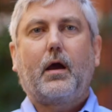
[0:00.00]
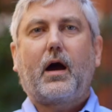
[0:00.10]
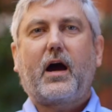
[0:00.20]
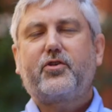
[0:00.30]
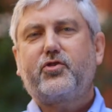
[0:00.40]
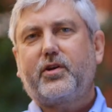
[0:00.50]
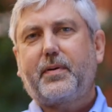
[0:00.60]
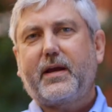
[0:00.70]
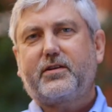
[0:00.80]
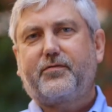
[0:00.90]
Hydrogen
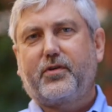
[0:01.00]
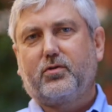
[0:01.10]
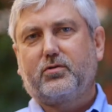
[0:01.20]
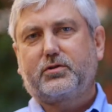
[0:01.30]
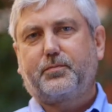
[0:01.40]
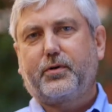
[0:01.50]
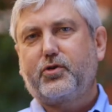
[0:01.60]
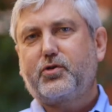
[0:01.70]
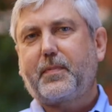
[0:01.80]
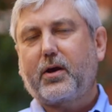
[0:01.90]
based fuels
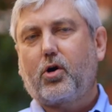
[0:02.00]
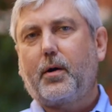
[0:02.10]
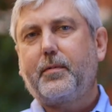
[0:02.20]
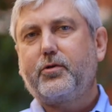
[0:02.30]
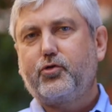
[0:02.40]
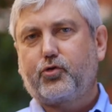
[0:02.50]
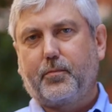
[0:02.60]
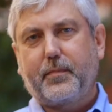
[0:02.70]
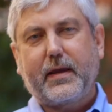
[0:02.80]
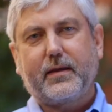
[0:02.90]
produced by carbon neutral
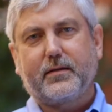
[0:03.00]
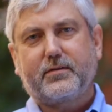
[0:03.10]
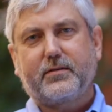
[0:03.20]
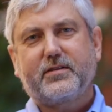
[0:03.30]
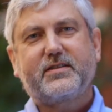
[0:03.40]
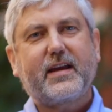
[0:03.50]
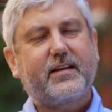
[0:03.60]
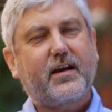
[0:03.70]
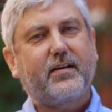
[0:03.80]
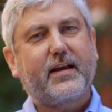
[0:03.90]
means
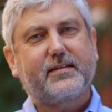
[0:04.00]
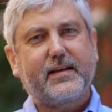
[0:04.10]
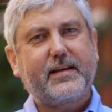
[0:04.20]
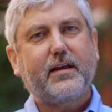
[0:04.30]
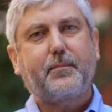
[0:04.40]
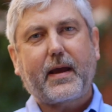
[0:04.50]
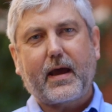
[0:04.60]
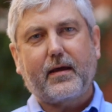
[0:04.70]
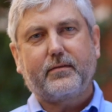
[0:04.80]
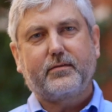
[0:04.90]
stand out as a leading
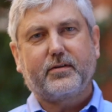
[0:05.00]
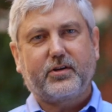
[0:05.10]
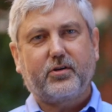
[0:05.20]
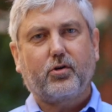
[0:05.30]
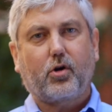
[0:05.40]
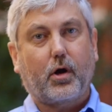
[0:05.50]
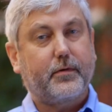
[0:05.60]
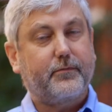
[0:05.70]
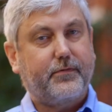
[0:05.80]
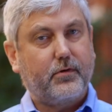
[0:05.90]
path to zero
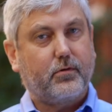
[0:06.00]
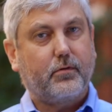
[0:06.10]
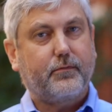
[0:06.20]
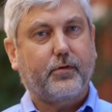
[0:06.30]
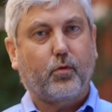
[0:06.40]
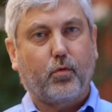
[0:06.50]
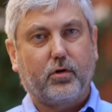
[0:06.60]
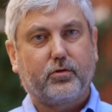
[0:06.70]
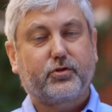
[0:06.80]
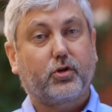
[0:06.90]
carbon fuel for the
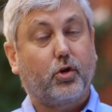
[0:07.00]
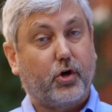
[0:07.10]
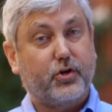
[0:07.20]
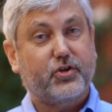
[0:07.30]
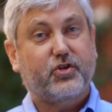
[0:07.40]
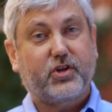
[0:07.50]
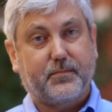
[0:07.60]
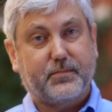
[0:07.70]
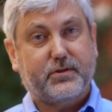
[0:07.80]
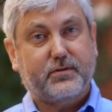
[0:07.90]
world's largest ships.